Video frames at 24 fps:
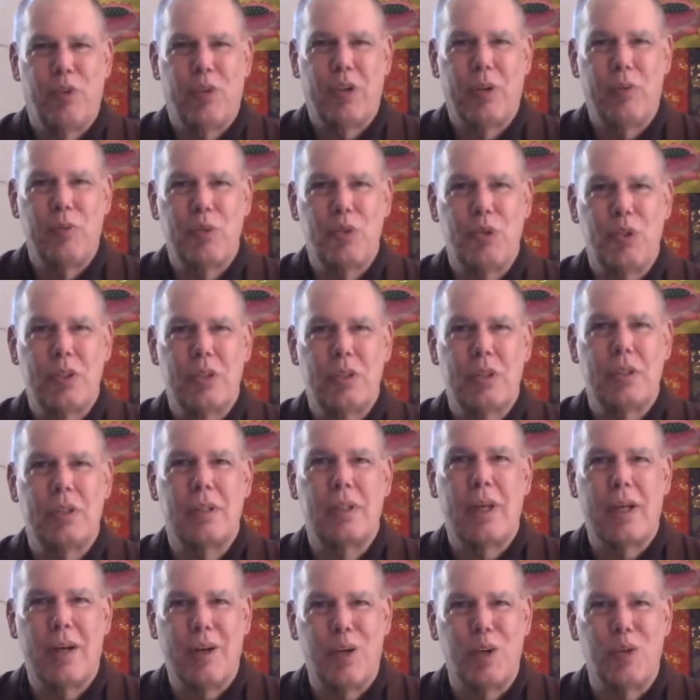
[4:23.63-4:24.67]
And it was just a
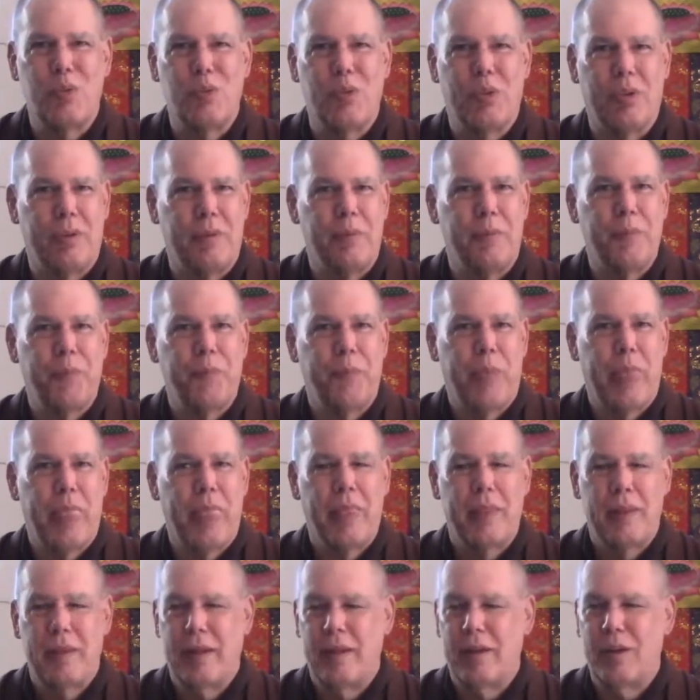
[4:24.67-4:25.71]
terrible,
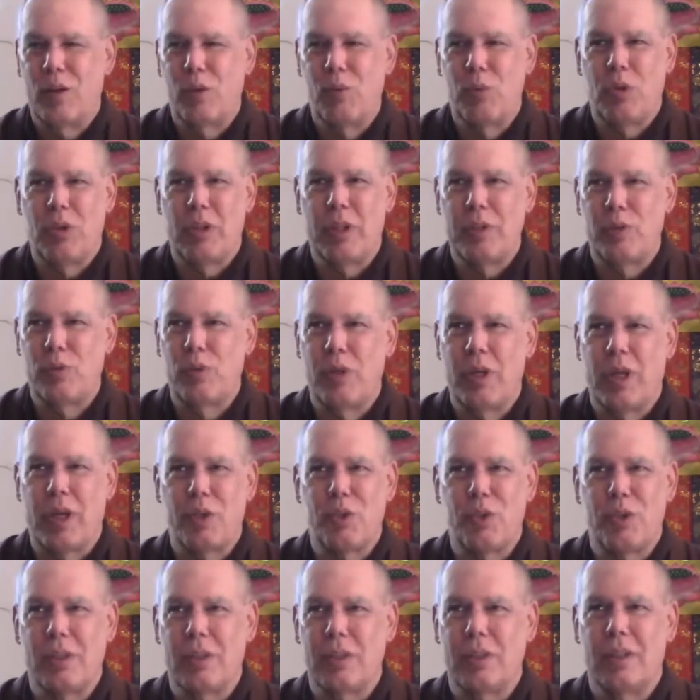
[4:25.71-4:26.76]
terrible
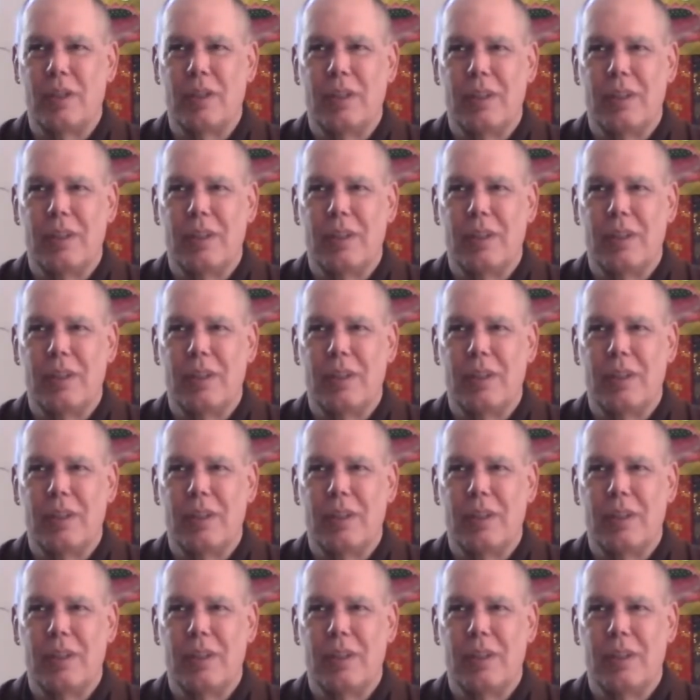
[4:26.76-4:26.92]
introduction